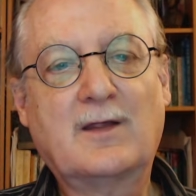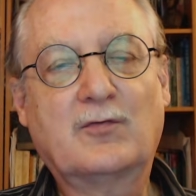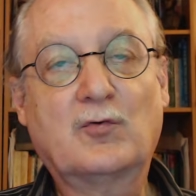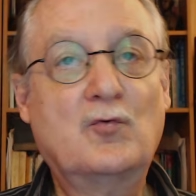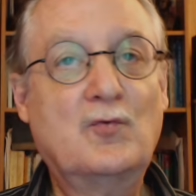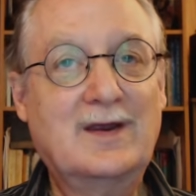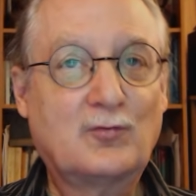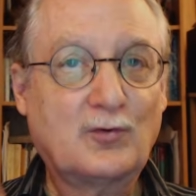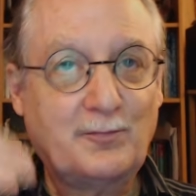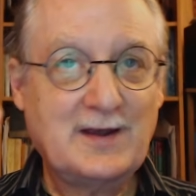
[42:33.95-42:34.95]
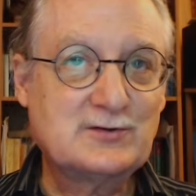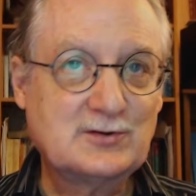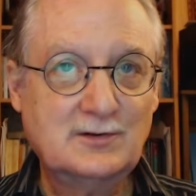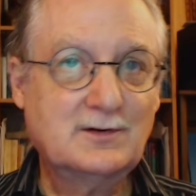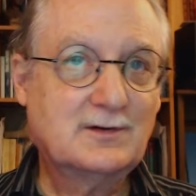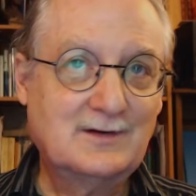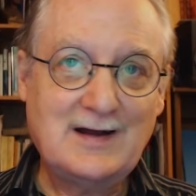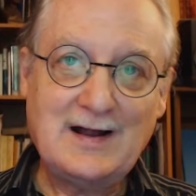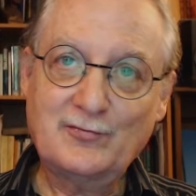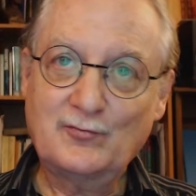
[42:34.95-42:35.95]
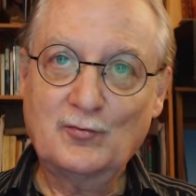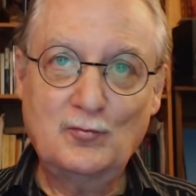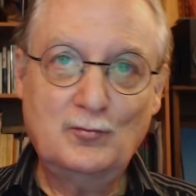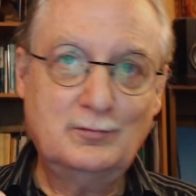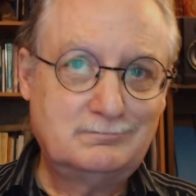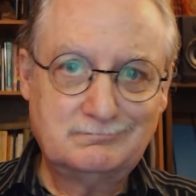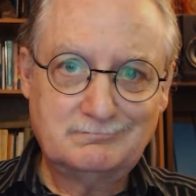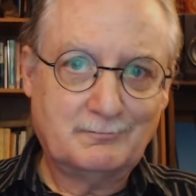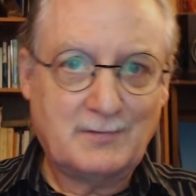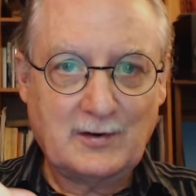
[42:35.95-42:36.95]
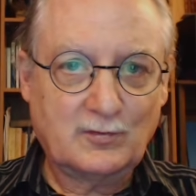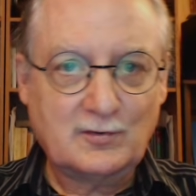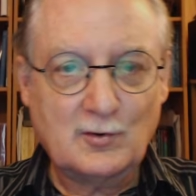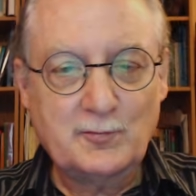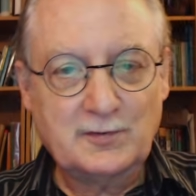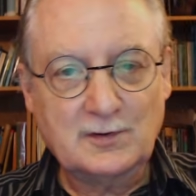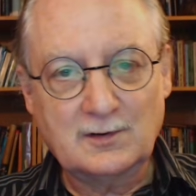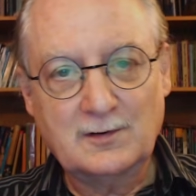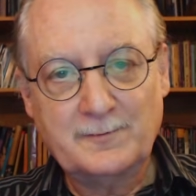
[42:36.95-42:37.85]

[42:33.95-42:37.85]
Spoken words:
through introspection, not through microscopes and